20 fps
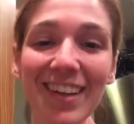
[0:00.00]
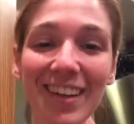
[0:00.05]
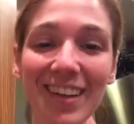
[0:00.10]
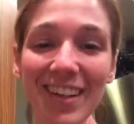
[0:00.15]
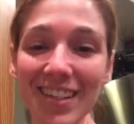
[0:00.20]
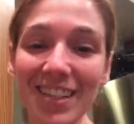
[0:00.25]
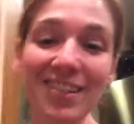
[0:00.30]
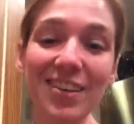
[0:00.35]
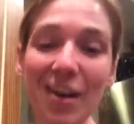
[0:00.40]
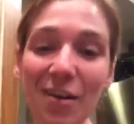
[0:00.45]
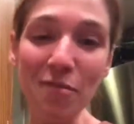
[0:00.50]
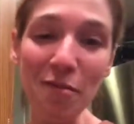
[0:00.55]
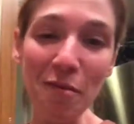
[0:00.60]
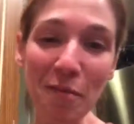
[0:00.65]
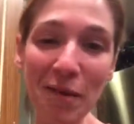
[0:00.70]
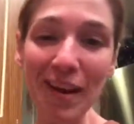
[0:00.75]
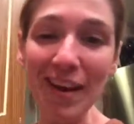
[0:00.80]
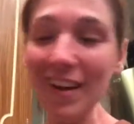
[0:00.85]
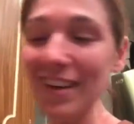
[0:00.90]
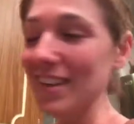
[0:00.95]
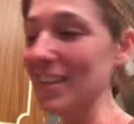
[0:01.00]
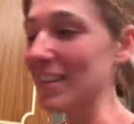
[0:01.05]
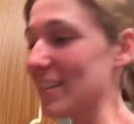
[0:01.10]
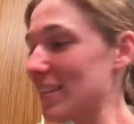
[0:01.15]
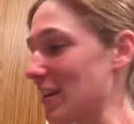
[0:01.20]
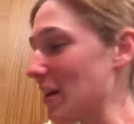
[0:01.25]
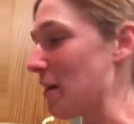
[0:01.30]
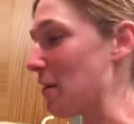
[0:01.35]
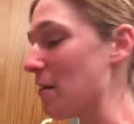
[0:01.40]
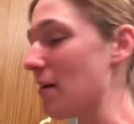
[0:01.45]
It's a lot for me.
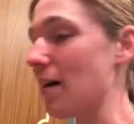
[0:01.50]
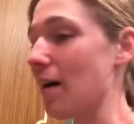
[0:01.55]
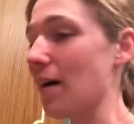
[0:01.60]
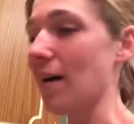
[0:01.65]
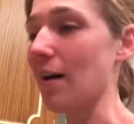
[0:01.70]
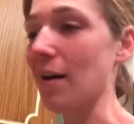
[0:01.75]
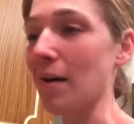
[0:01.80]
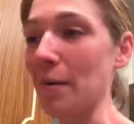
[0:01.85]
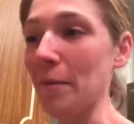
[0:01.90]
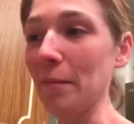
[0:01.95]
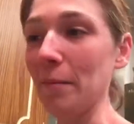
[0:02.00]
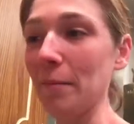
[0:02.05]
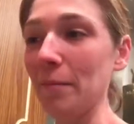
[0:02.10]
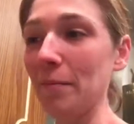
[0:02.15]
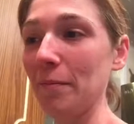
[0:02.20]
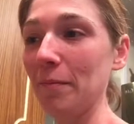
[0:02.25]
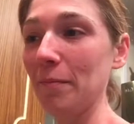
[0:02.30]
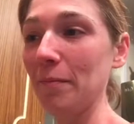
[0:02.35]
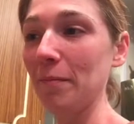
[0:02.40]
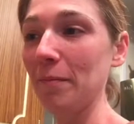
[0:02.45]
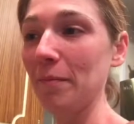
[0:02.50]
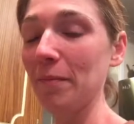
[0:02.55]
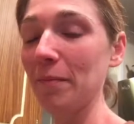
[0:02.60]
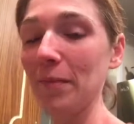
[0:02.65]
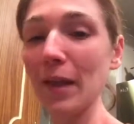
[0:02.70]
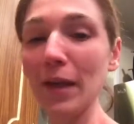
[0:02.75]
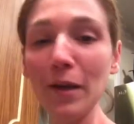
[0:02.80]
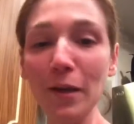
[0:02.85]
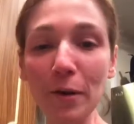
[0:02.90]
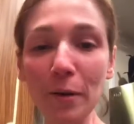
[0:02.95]
So um,
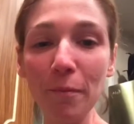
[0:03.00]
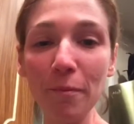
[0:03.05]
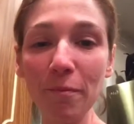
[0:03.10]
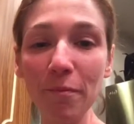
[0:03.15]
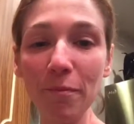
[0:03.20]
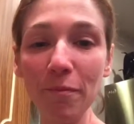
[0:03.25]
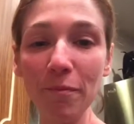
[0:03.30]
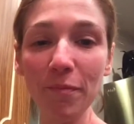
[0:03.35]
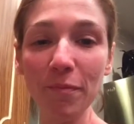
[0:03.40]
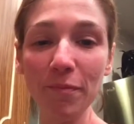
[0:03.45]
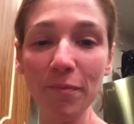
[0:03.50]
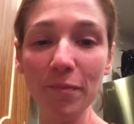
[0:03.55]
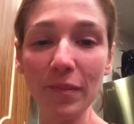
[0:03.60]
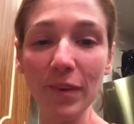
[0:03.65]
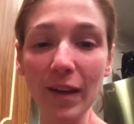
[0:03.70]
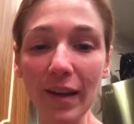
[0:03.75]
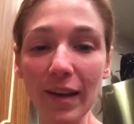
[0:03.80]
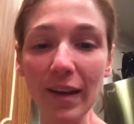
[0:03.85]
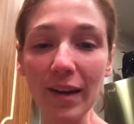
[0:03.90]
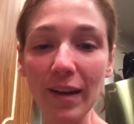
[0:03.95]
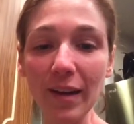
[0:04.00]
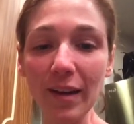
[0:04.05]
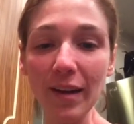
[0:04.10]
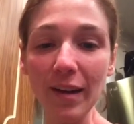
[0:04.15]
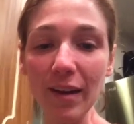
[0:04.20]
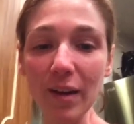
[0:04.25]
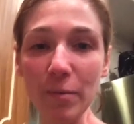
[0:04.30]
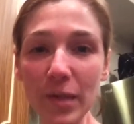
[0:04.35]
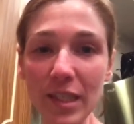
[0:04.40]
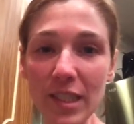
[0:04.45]
thank you and uh,
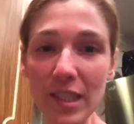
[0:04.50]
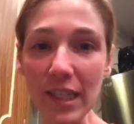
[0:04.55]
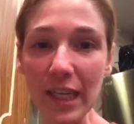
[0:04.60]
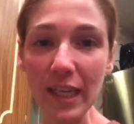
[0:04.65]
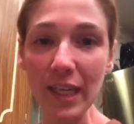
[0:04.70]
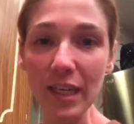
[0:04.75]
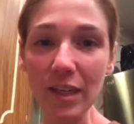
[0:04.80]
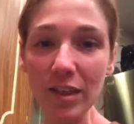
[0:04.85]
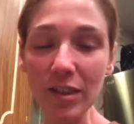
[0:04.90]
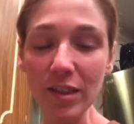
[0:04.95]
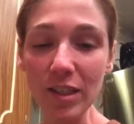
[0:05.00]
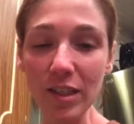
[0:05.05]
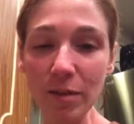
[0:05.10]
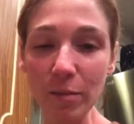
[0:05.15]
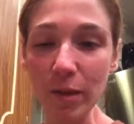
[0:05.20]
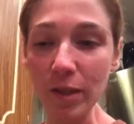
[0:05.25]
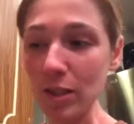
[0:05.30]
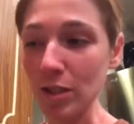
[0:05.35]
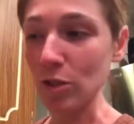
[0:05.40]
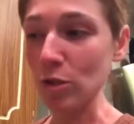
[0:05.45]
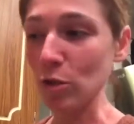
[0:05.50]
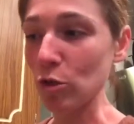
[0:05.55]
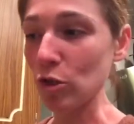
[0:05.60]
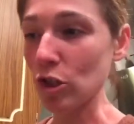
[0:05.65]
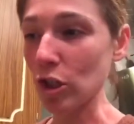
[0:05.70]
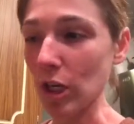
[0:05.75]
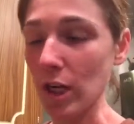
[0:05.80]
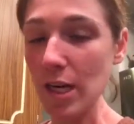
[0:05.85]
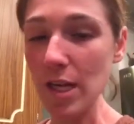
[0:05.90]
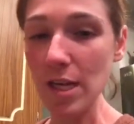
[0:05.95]
I'm excited on the, about this new
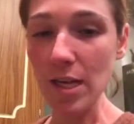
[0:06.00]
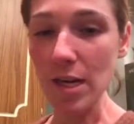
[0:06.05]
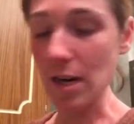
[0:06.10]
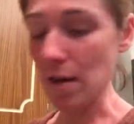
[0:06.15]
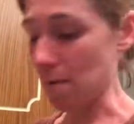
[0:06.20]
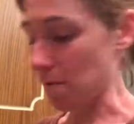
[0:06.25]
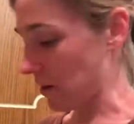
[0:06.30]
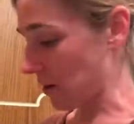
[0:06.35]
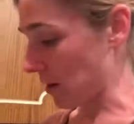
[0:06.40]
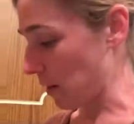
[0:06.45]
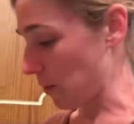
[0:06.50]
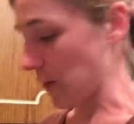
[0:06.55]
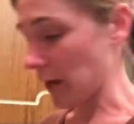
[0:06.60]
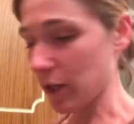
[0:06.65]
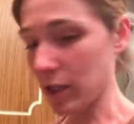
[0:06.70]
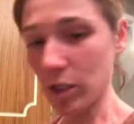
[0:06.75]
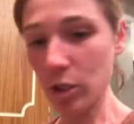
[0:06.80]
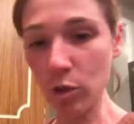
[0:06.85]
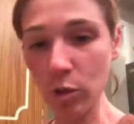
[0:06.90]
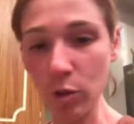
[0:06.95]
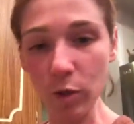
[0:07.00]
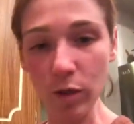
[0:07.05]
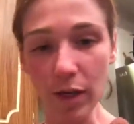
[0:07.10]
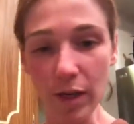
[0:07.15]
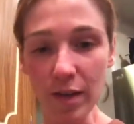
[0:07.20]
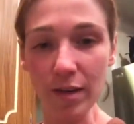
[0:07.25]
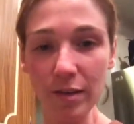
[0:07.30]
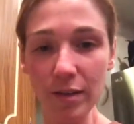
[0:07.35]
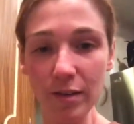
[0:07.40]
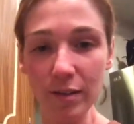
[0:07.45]
journey that I'm about to
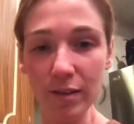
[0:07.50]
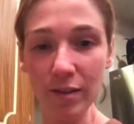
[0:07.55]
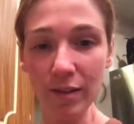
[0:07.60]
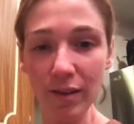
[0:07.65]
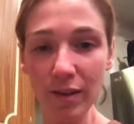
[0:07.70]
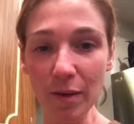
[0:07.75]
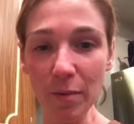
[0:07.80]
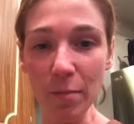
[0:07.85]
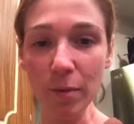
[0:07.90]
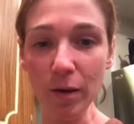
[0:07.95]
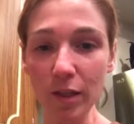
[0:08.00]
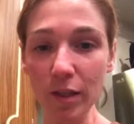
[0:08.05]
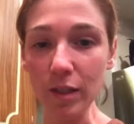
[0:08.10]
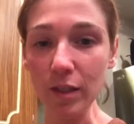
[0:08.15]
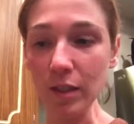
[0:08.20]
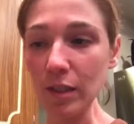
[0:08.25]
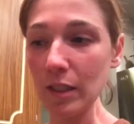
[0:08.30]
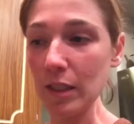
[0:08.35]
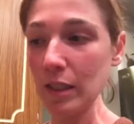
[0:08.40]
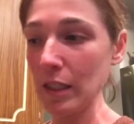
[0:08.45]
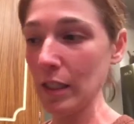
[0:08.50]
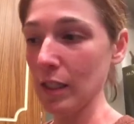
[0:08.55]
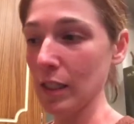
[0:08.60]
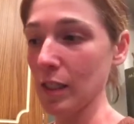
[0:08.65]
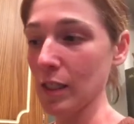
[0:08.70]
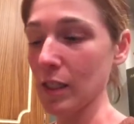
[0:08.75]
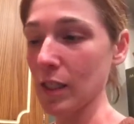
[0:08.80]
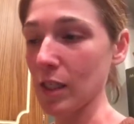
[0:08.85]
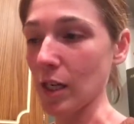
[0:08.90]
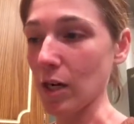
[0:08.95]
uh, embark on.
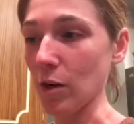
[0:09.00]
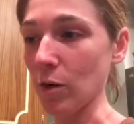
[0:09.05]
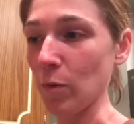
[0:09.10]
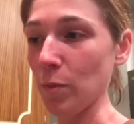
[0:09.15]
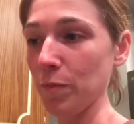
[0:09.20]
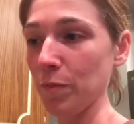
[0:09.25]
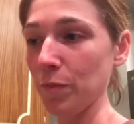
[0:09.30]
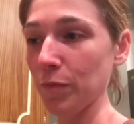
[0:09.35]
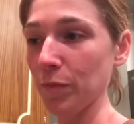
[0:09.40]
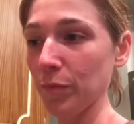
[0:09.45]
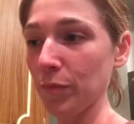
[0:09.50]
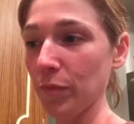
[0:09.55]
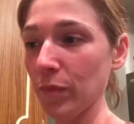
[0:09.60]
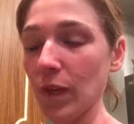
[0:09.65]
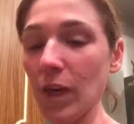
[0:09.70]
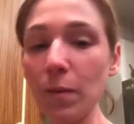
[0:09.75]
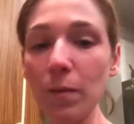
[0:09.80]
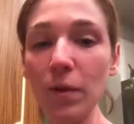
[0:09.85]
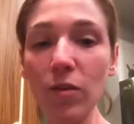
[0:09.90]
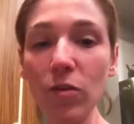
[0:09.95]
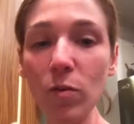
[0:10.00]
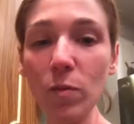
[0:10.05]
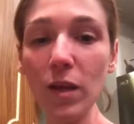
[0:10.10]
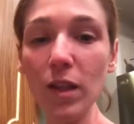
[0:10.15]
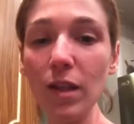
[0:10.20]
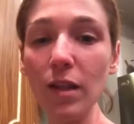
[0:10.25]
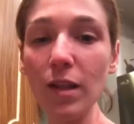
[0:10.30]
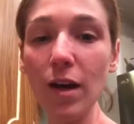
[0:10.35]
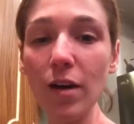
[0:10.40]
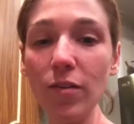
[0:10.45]
So keep giving me
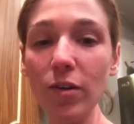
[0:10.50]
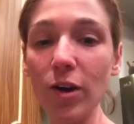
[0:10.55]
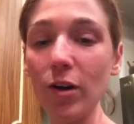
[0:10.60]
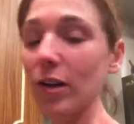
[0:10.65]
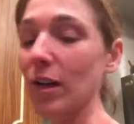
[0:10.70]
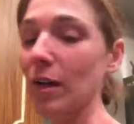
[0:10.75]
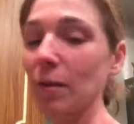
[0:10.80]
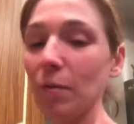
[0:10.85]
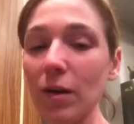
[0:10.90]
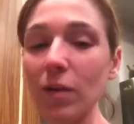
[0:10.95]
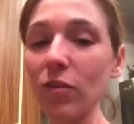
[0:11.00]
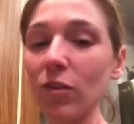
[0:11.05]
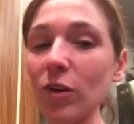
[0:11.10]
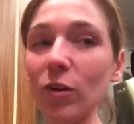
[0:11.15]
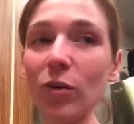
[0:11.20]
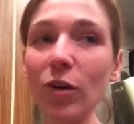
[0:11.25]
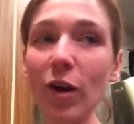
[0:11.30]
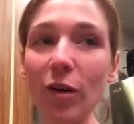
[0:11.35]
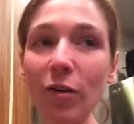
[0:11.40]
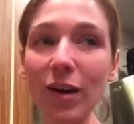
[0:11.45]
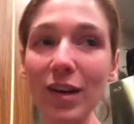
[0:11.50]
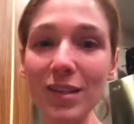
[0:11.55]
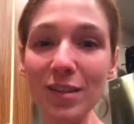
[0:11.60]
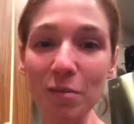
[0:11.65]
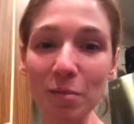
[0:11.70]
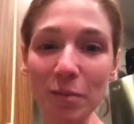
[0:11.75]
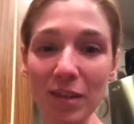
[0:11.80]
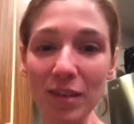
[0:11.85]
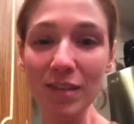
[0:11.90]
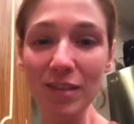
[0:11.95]
the love, and I'll keep giving you great
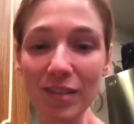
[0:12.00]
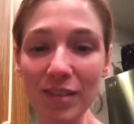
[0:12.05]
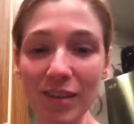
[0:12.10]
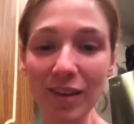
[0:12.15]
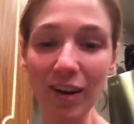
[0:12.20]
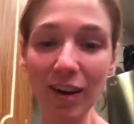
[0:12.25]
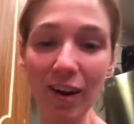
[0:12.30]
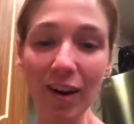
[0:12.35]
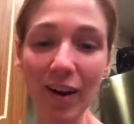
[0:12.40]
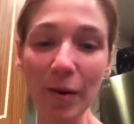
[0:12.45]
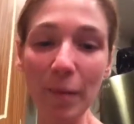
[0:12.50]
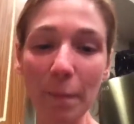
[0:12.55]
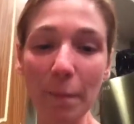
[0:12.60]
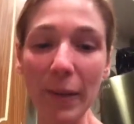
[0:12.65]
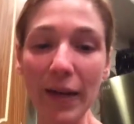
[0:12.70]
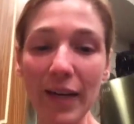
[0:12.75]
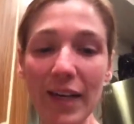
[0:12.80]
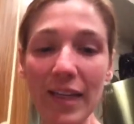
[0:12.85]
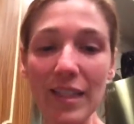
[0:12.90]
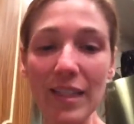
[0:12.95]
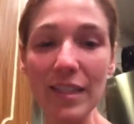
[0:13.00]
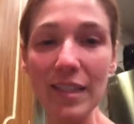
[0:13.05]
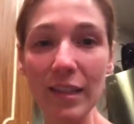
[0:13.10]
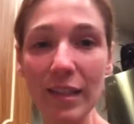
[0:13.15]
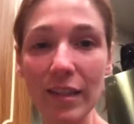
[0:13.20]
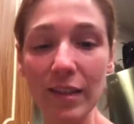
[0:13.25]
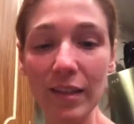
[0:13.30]
recipes. All right, bye guys.